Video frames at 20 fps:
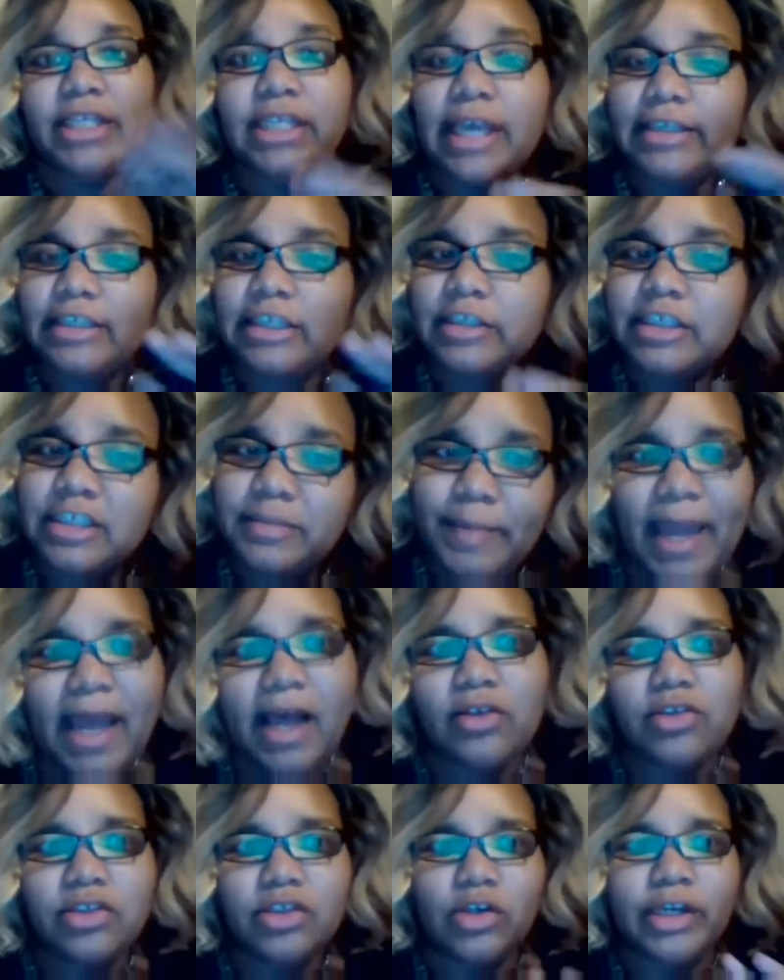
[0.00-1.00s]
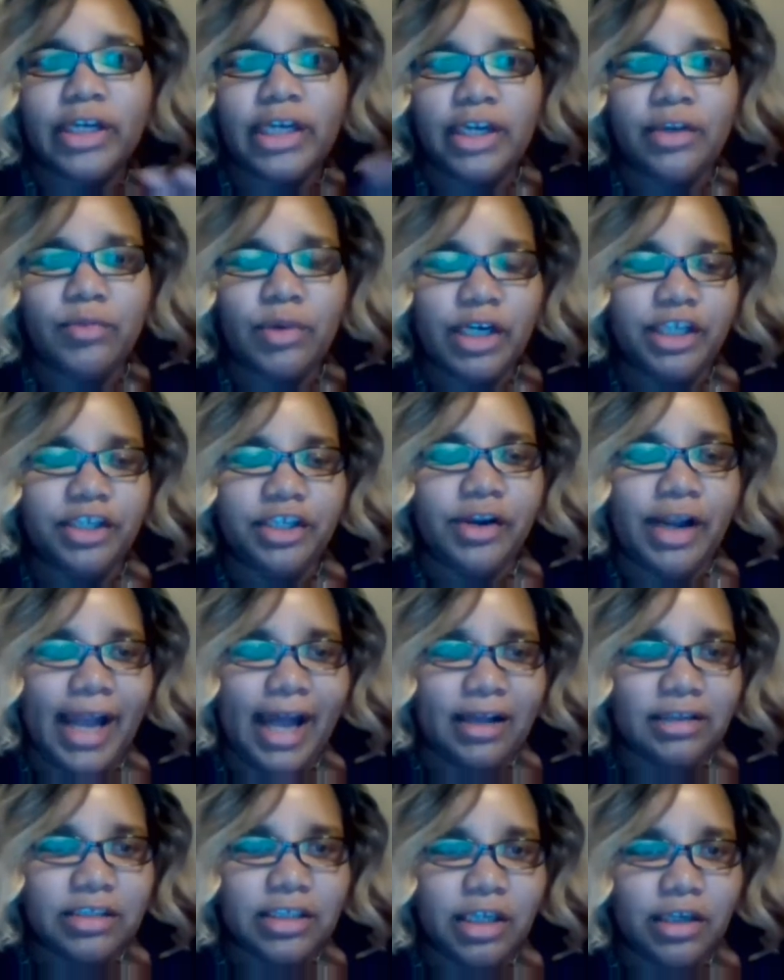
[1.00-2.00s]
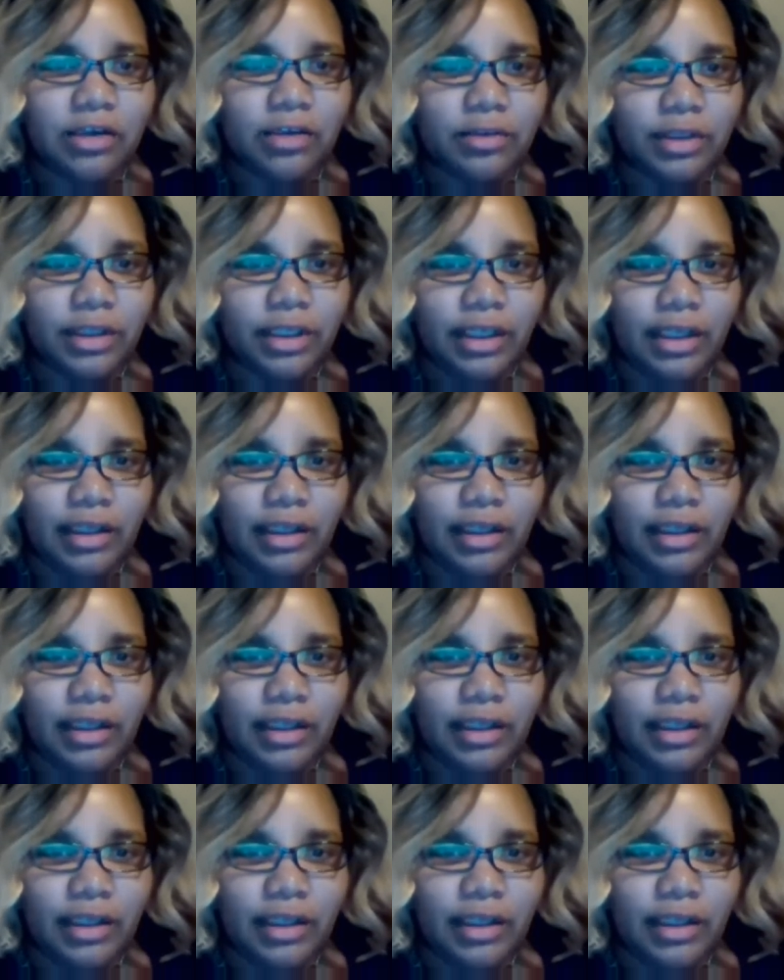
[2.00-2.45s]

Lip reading: Has a spouse or anyone in your household